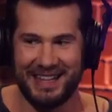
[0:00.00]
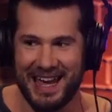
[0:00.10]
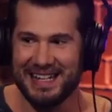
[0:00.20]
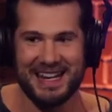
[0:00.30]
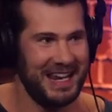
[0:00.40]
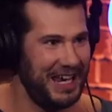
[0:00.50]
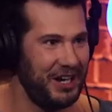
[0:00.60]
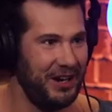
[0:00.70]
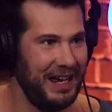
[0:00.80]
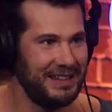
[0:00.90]
But they didn't
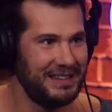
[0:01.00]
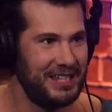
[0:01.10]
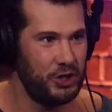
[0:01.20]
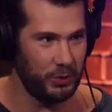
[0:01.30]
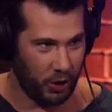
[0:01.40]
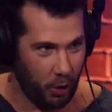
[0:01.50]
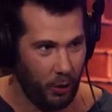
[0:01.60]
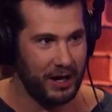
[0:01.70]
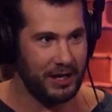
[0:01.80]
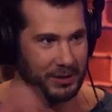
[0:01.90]
hear it. Did you
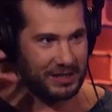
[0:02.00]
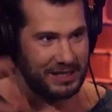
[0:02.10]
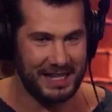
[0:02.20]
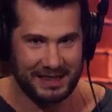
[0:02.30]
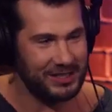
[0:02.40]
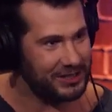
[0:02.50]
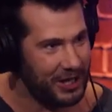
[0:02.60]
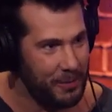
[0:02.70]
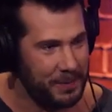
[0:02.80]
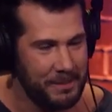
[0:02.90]
record it with the
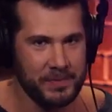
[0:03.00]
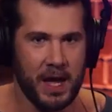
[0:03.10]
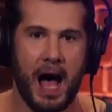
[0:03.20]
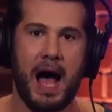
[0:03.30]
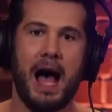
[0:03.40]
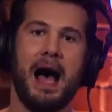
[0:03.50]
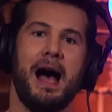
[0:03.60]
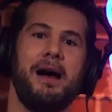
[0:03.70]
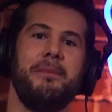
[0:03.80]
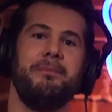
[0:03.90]
stethoscope?
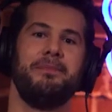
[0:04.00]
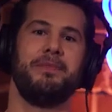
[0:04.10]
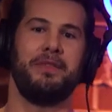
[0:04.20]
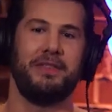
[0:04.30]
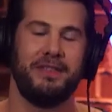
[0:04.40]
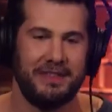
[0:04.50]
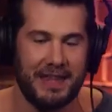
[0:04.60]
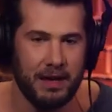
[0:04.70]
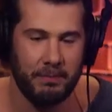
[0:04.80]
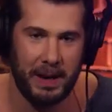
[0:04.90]

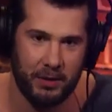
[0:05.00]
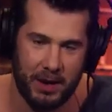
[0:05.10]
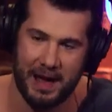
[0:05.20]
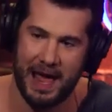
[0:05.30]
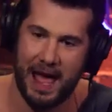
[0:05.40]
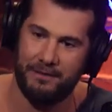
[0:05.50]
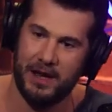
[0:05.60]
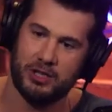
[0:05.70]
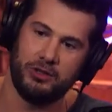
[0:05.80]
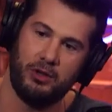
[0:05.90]
by the way, my half
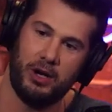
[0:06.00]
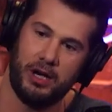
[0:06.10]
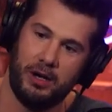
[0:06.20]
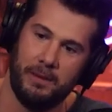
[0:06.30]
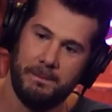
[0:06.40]
Asian lawyer,